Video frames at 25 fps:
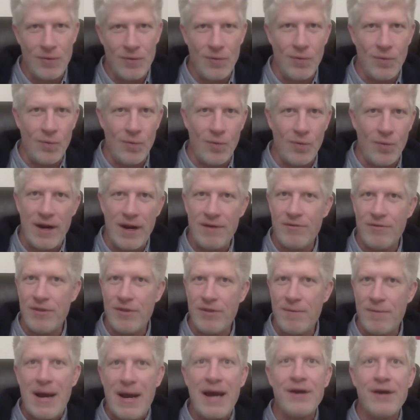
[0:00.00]
whatever
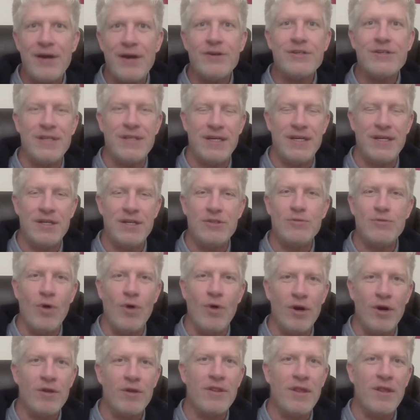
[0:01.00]
the buyers think it's
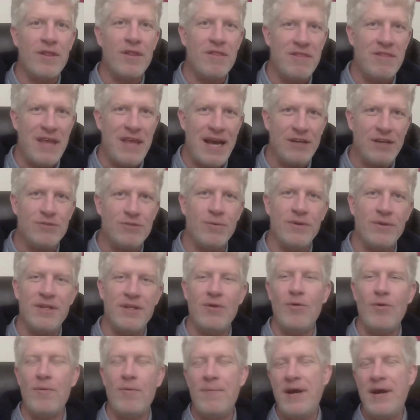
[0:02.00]
worth, that's what they
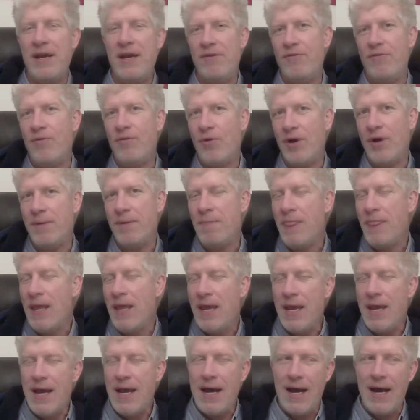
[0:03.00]
will pay for
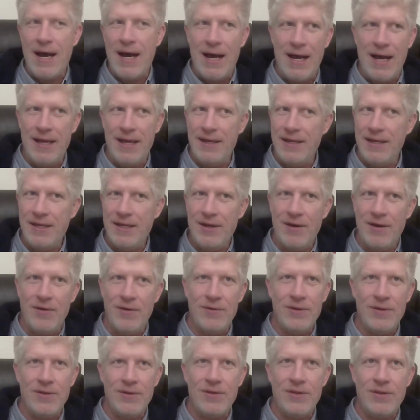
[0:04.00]
it.
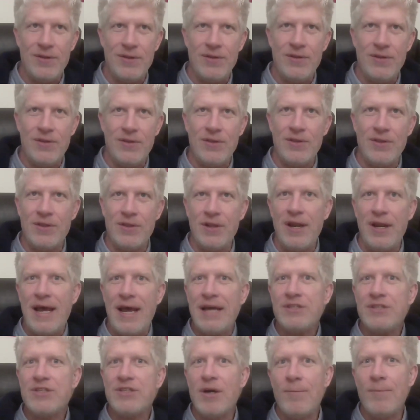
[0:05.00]
The
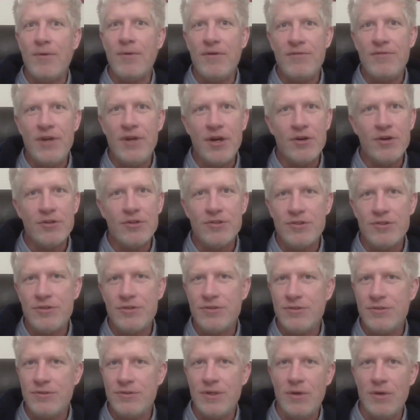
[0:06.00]
last couple of
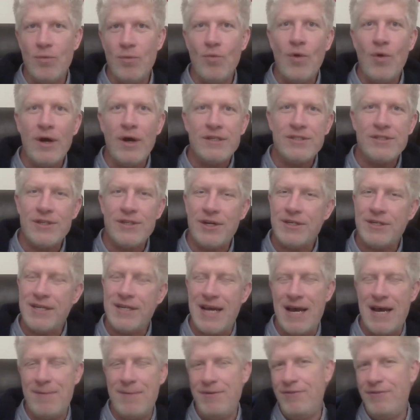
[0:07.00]
years, it wasn't
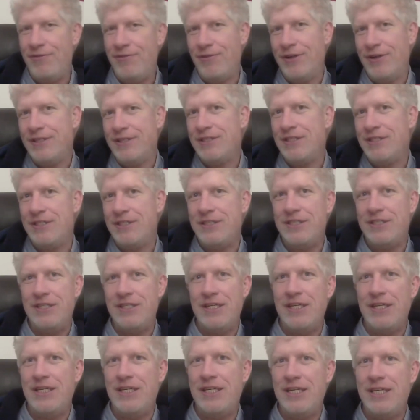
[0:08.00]
uncommon for us to
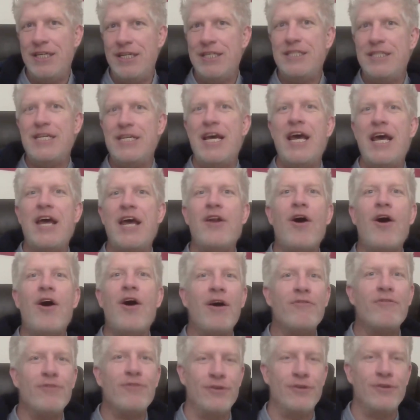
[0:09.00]
see 10
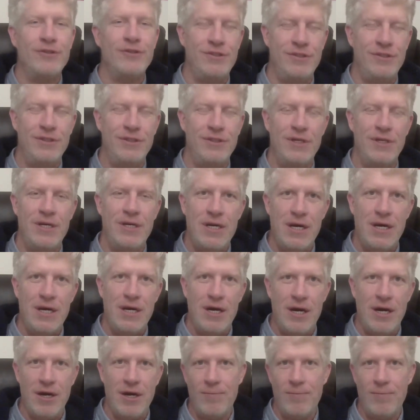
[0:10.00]
offers
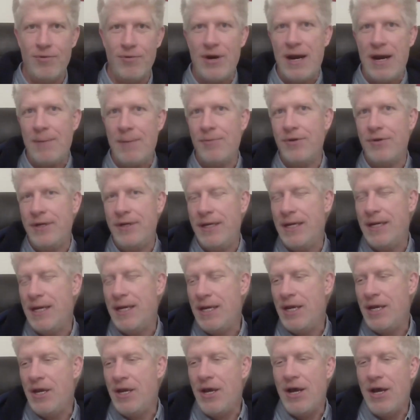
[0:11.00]
on a property.
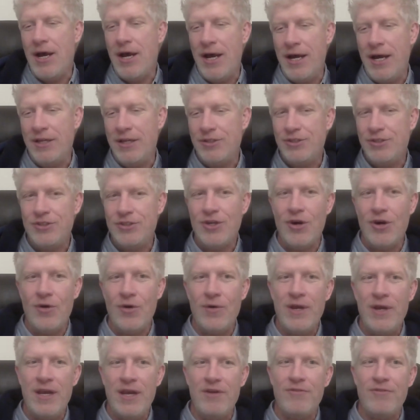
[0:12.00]
So
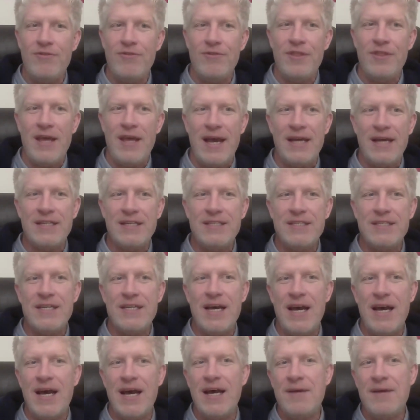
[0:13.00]
if
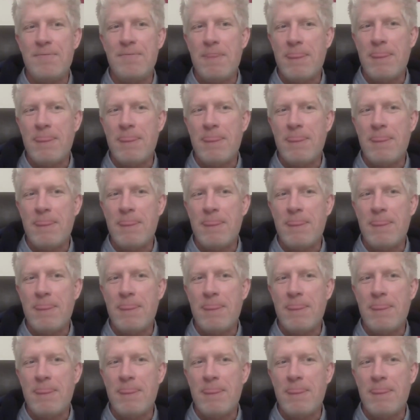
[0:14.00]
the